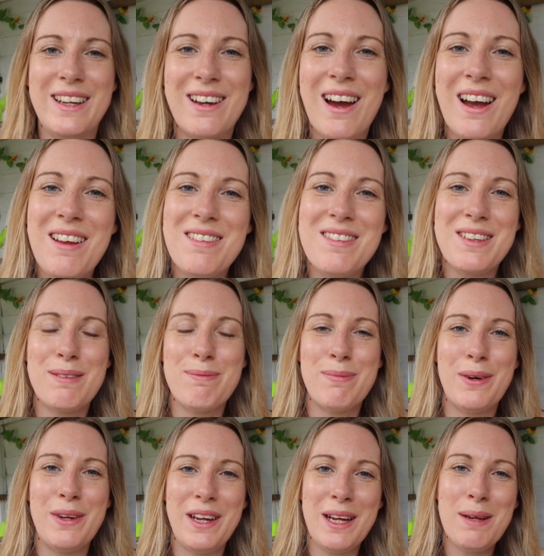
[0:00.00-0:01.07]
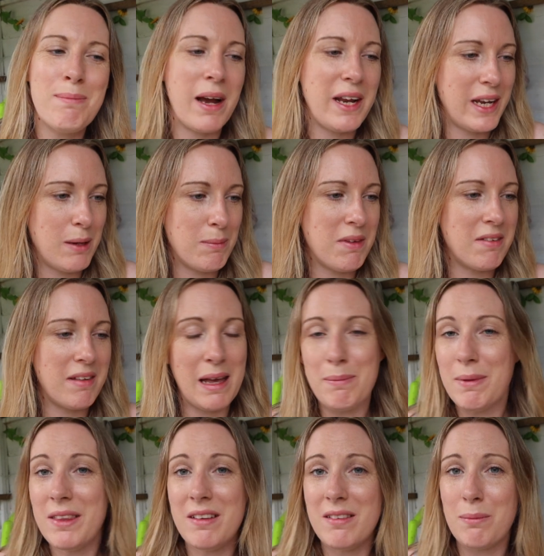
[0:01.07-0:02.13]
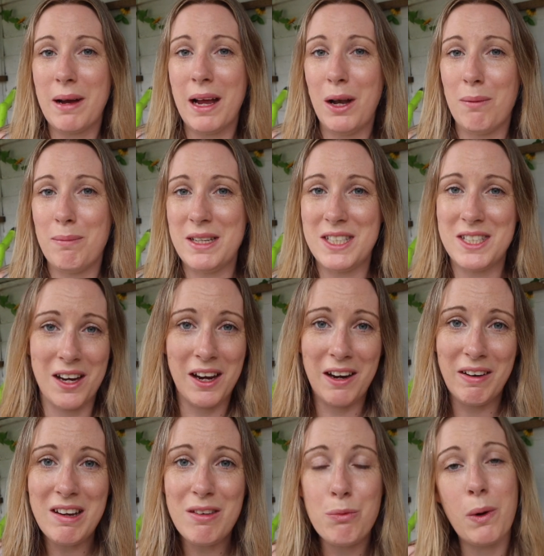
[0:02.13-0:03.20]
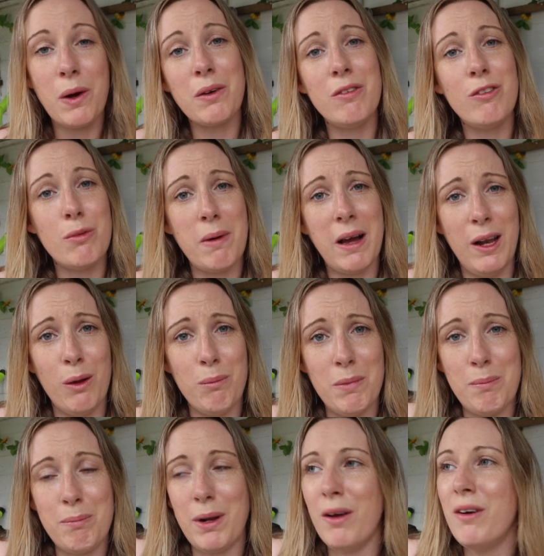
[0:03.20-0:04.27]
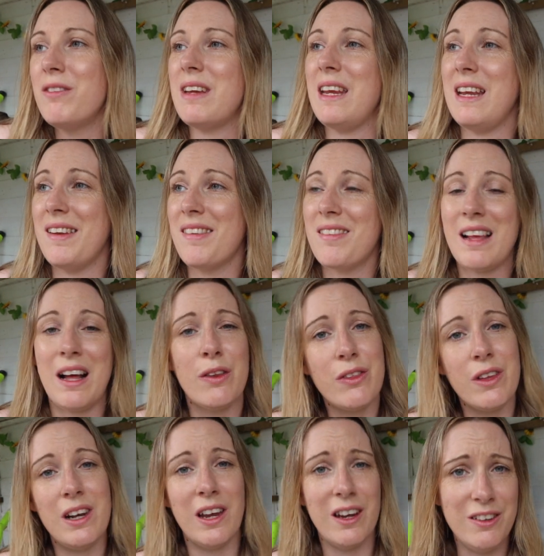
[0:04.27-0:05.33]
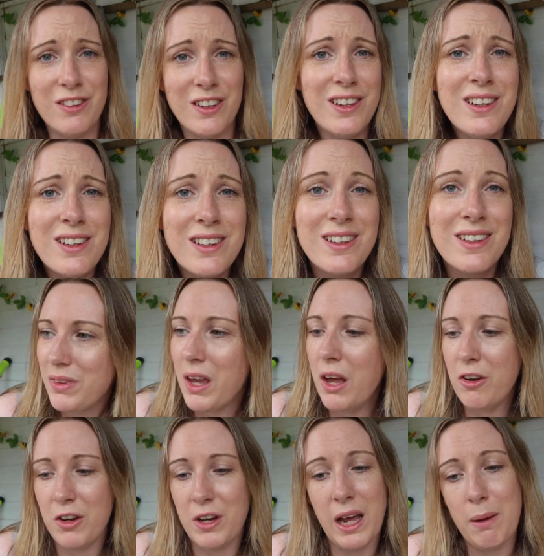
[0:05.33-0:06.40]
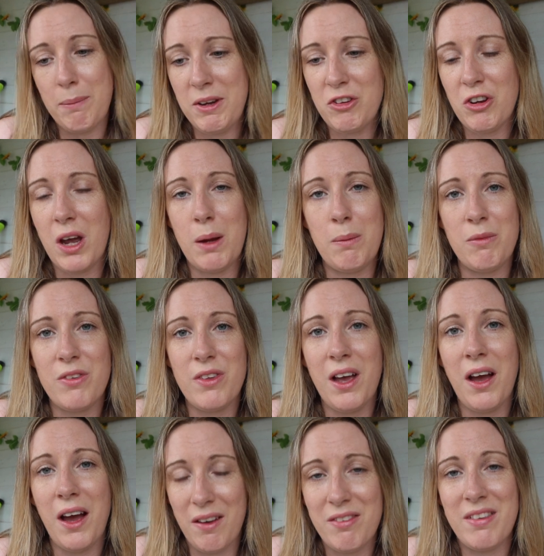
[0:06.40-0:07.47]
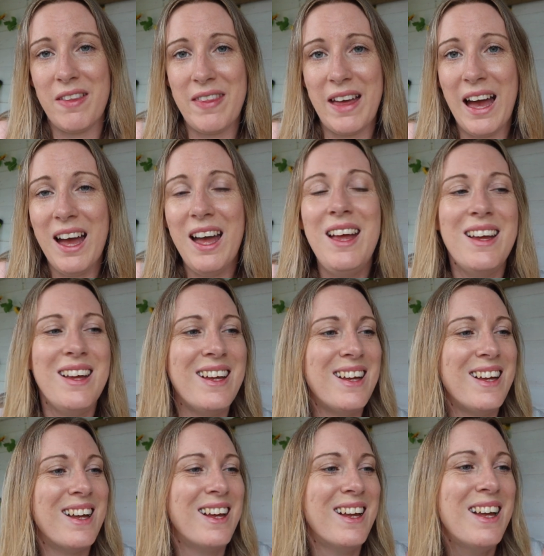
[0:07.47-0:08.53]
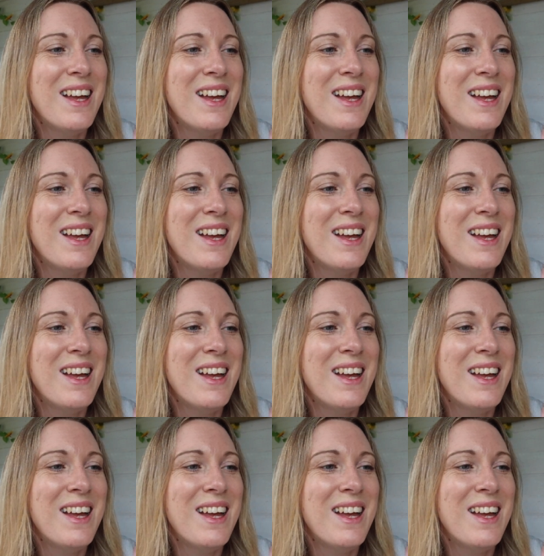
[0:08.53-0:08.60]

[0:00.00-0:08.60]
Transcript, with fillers: guys, good morning. My name is Emma, these are my allotment diaries. Welcome to my allotment plot in South London. I don't know how many times I've said that,